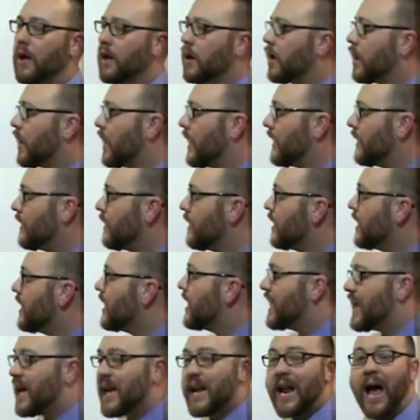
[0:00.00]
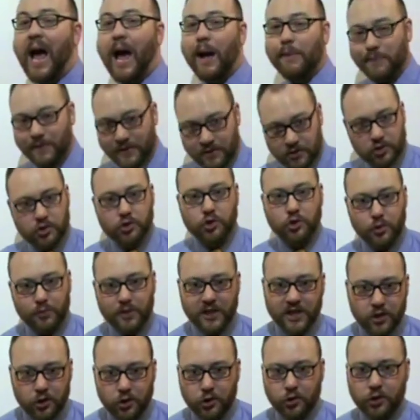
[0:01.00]
Alright? It happens to
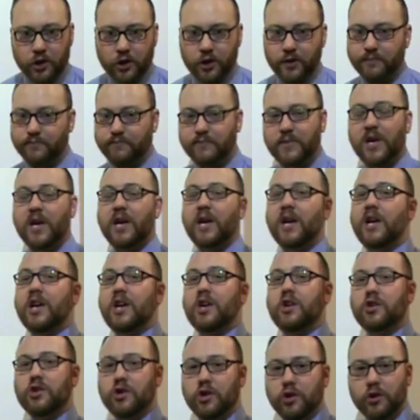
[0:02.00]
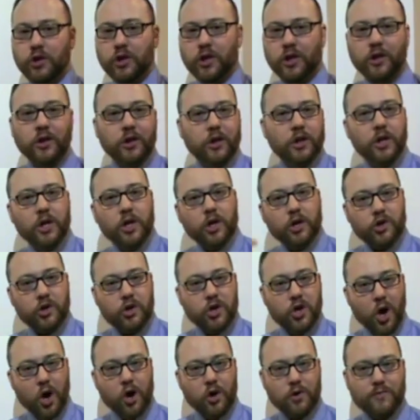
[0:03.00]
be neuter. Neuter,
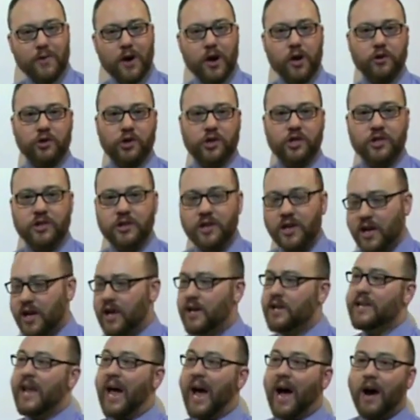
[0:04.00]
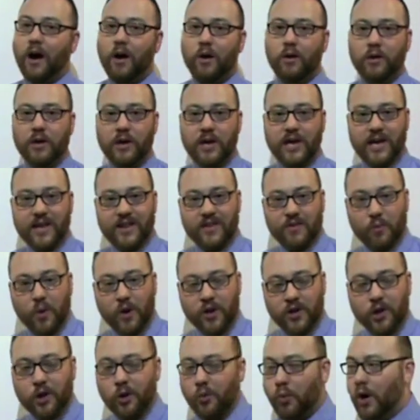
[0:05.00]
no motion. Now,
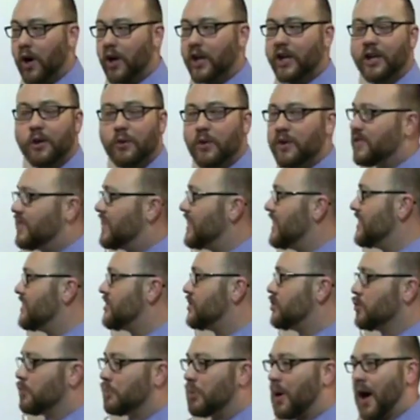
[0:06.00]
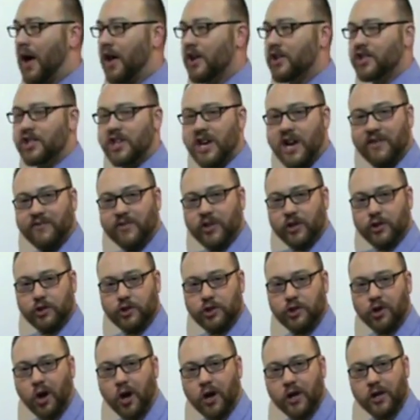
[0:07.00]
when you're working with these, you probably should have your
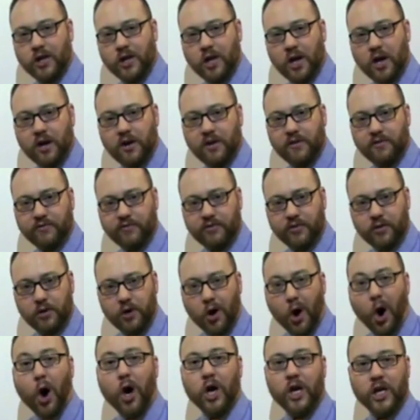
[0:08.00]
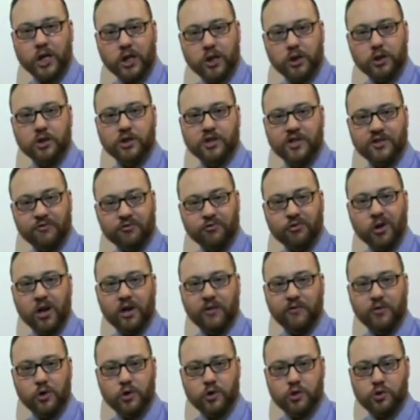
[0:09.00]
chart of articles in front
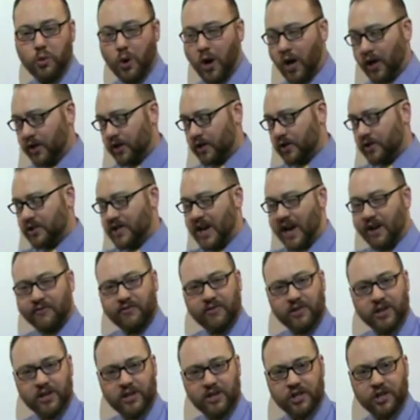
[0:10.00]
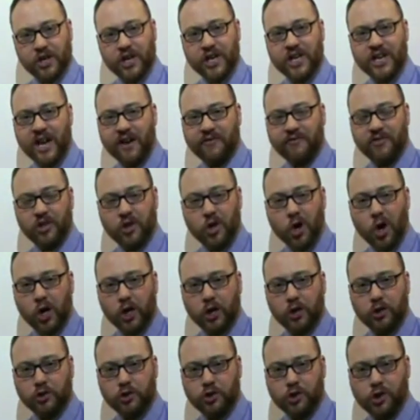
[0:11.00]
of you as well, your definite and your indefinite
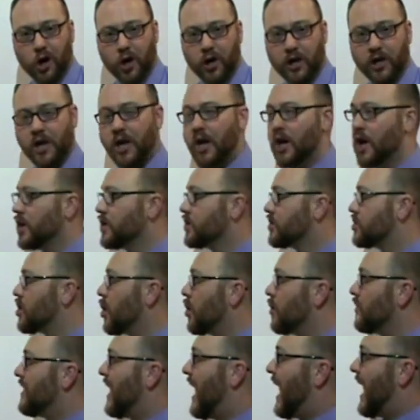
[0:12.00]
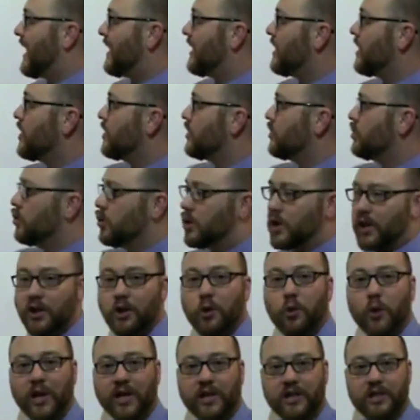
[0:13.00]
article chart, so that you
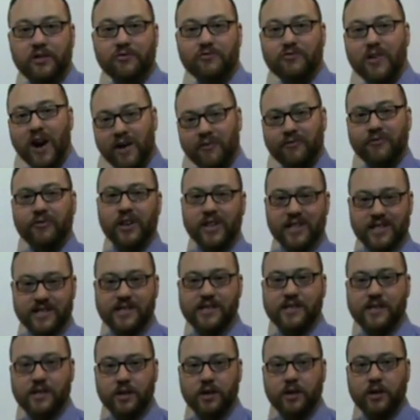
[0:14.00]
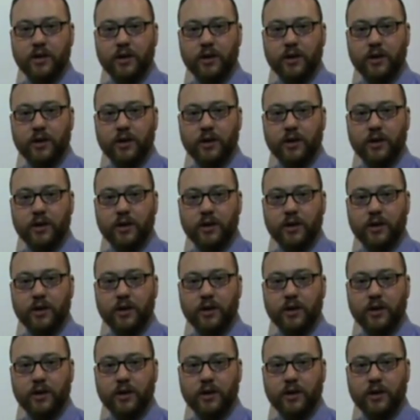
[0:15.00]
can quickly reference